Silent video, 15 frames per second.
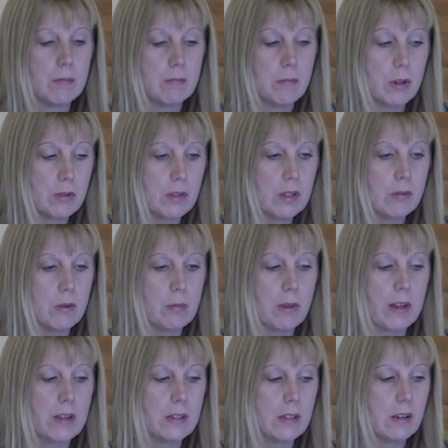mostly from
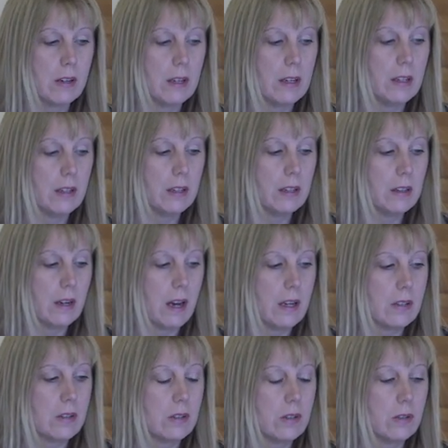planetary healing that
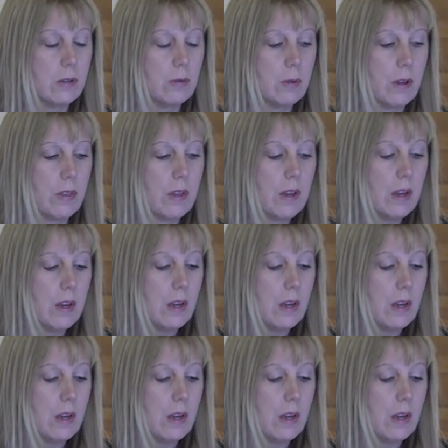has to do with